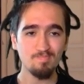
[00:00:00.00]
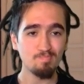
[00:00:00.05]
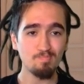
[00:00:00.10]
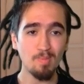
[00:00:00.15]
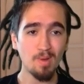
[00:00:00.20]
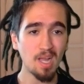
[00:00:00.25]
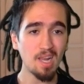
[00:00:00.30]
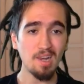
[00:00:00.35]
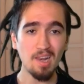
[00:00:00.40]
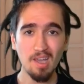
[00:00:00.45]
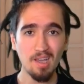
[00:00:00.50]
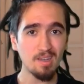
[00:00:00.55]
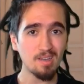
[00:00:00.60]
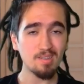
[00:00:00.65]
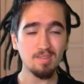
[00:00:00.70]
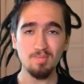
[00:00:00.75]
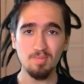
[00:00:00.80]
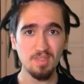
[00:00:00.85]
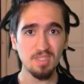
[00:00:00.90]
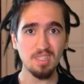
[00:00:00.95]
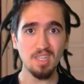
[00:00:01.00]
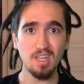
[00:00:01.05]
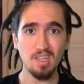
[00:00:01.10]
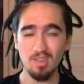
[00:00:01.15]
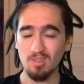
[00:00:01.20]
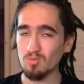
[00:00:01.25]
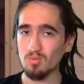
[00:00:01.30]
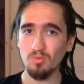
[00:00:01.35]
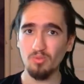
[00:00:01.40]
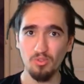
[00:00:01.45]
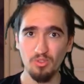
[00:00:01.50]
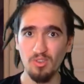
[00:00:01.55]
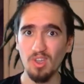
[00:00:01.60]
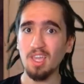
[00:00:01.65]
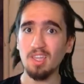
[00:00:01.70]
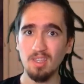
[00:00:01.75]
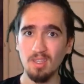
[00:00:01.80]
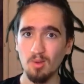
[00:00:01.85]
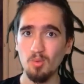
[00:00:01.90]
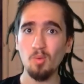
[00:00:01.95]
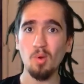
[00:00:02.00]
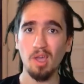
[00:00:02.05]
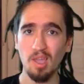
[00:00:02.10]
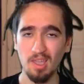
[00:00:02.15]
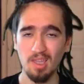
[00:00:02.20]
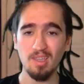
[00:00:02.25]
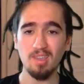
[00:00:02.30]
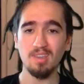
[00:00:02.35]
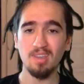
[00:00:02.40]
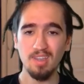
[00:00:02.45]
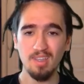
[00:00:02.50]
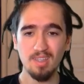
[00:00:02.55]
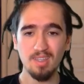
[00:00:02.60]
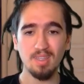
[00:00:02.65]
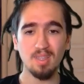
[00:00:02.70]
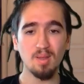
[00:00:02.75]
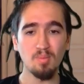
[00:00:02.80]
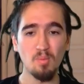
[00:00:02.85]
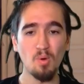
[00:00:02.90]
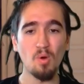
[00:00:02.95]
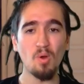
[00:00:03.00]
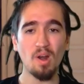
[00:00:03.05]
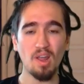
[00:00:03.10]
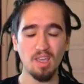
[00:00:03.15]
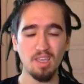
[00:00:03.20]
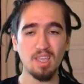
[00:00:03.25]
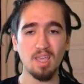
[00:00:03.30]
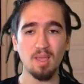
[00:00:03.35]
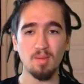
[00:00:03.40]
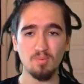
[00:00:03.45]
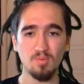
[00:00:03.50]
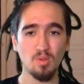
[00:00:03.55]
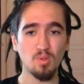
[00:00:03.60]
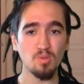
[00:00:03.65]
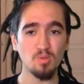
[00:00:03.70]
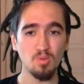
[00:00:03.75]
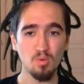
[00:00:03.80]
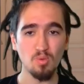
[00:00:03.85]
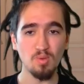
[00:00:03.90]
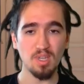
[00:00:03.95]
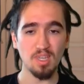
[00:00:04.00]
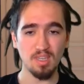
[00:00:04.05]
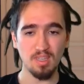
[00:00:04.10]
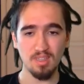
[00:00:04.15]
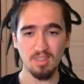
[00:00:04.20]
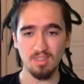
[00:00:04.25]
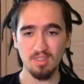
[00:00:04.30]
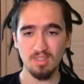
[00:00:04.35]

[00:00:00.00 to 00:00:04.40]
my luck started to fade away the more I kept on doing it.